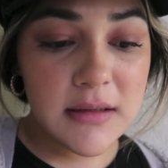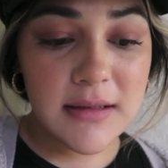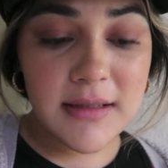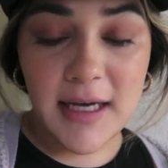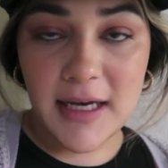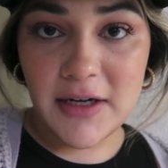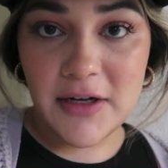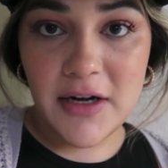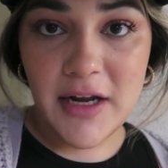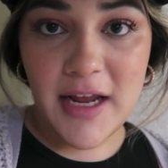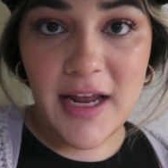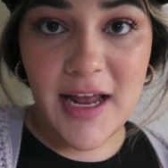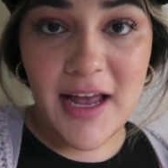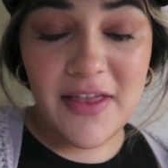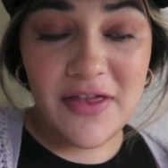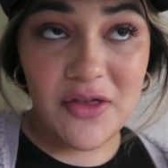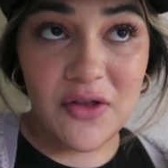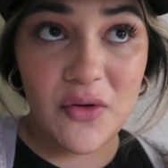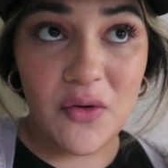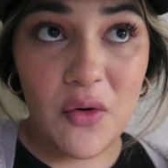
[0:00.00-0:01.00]
Saturday
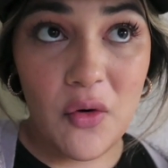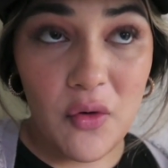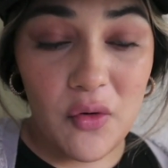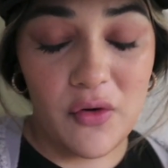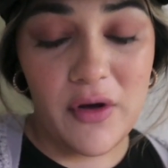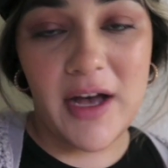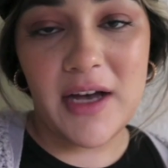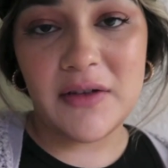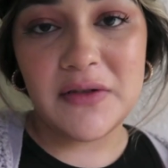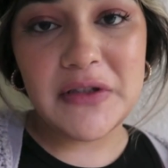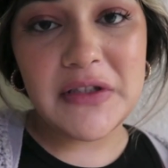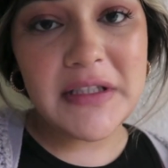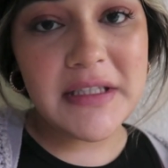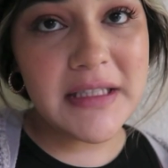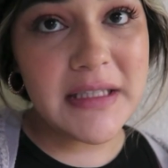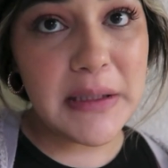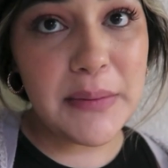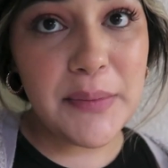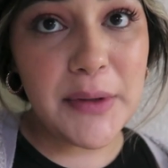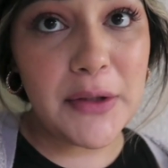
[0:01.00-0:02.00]
and the whole house is
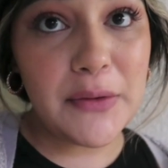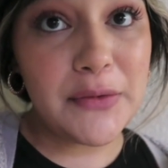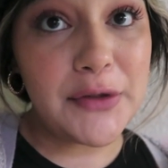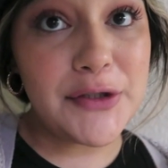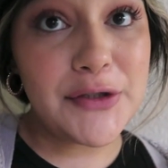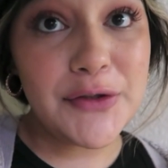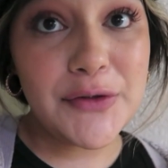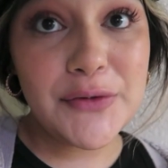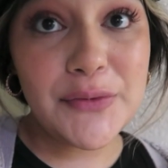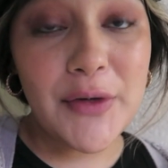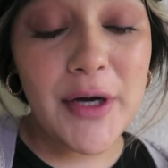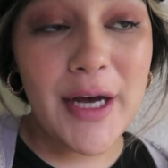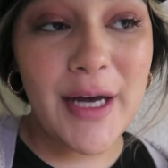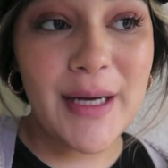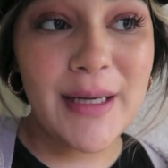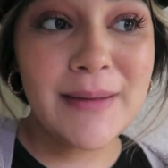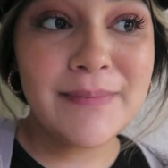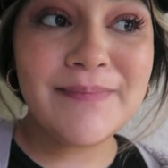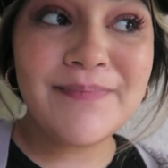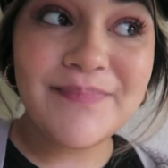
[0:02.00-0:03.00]
sleeping, which is
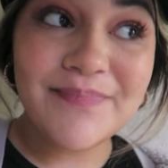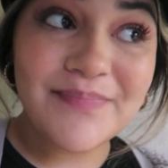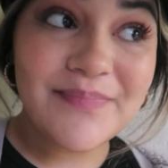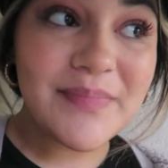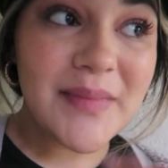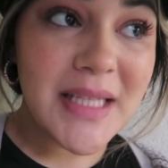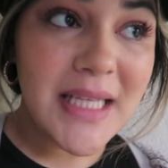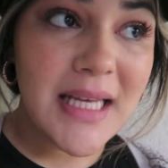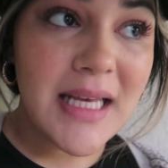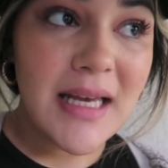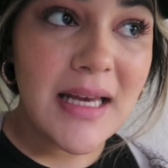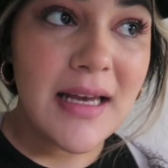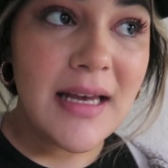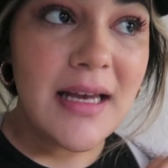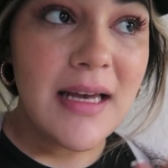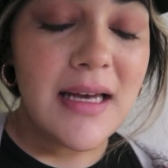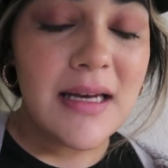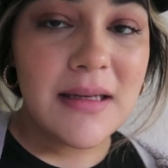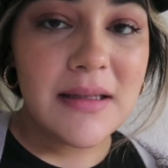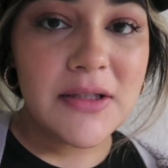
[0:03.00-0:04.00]
why I'm
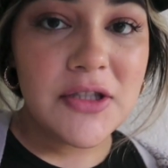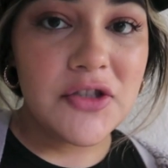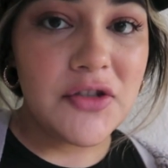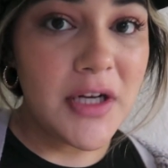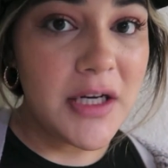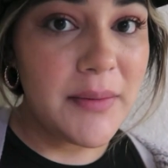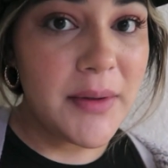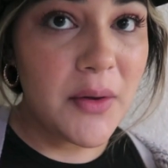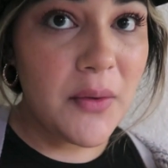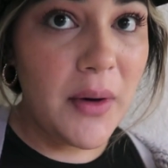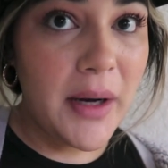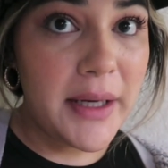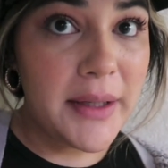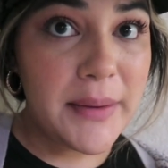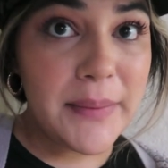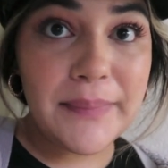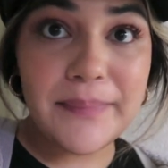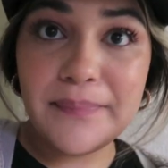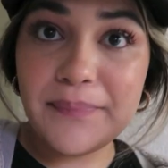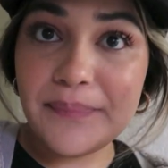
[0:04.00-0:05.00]
trying to be quiet